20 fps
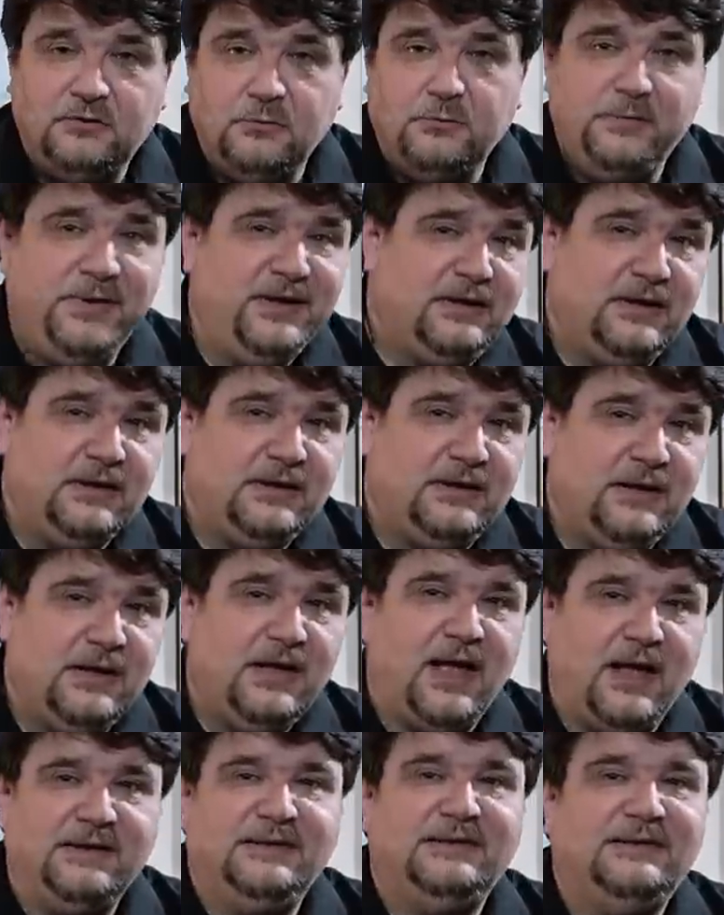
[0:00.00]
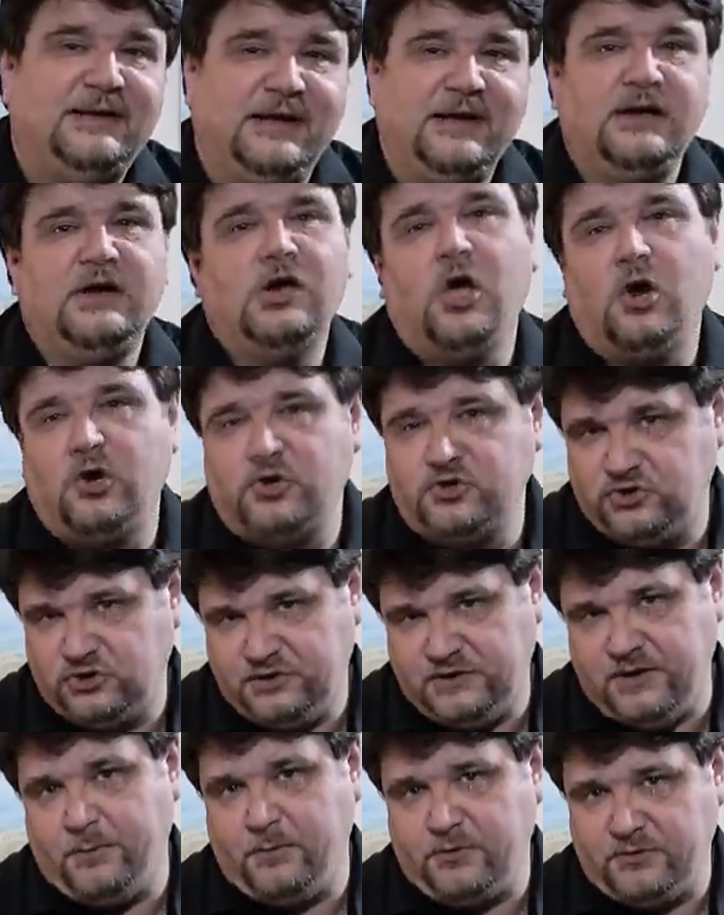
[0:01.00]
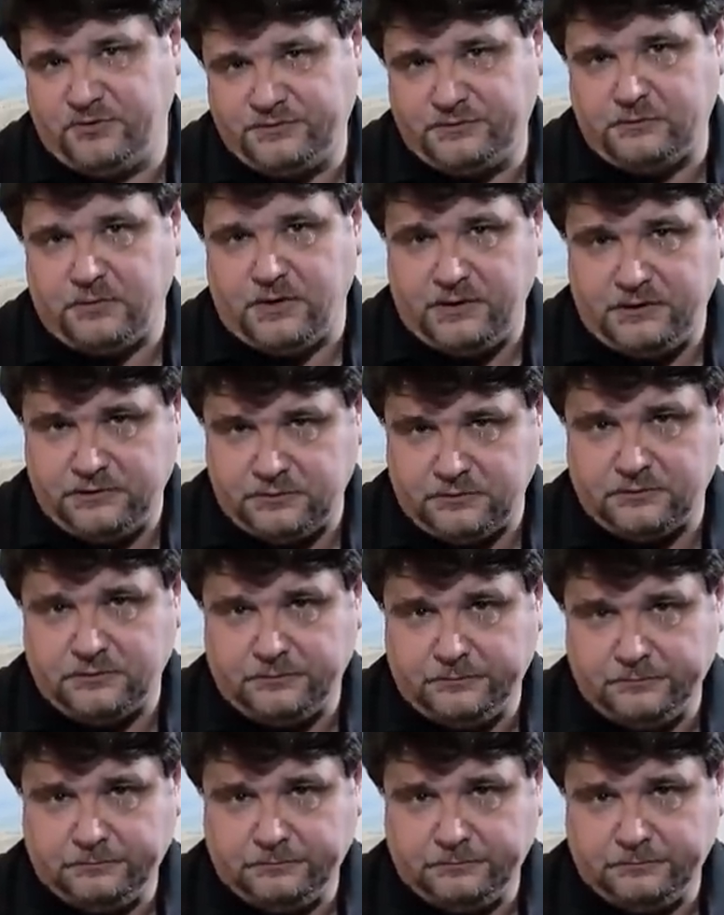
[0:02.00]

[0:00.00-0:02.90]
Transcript: to build a technology demonstrator.